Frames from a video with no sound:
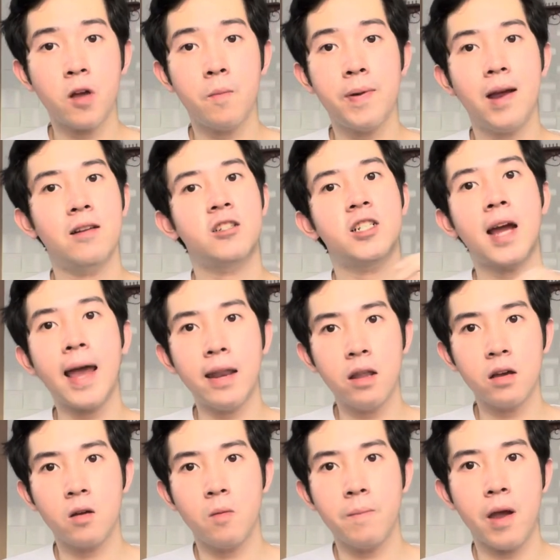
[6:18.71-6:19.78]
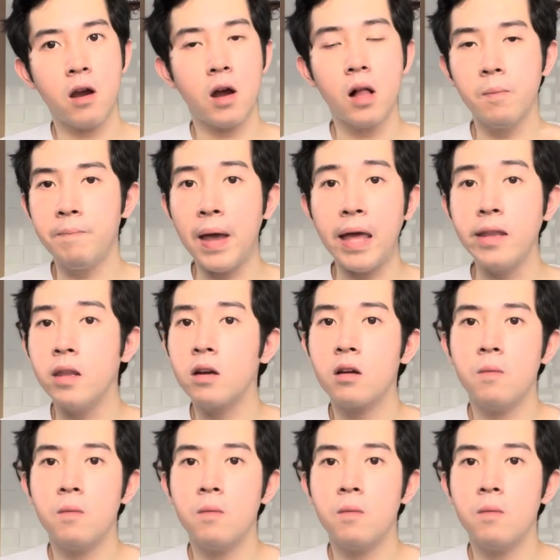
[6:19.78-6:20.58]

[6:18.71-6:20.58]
compare China, compare Albania,